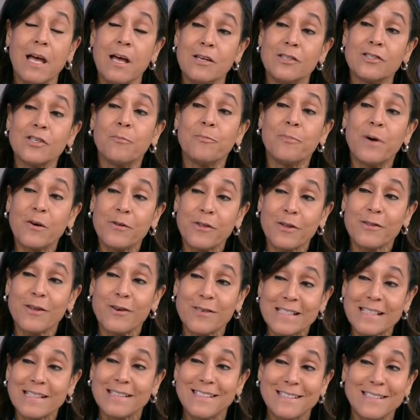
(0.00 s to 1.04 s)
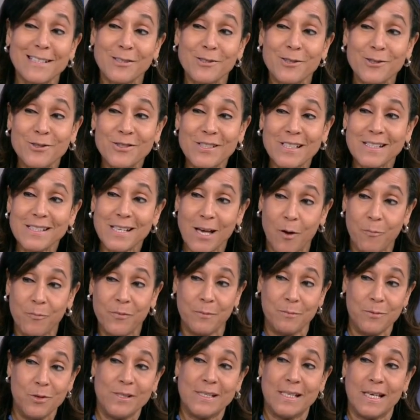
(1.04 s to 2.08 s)
So both of those institutions help
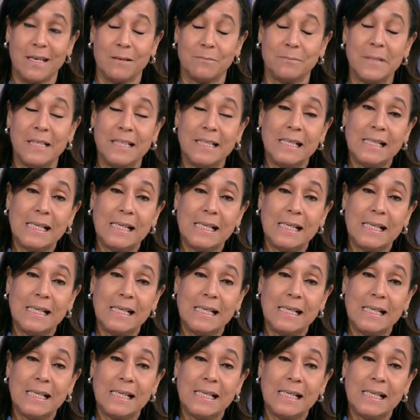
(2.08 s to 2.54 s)
the museum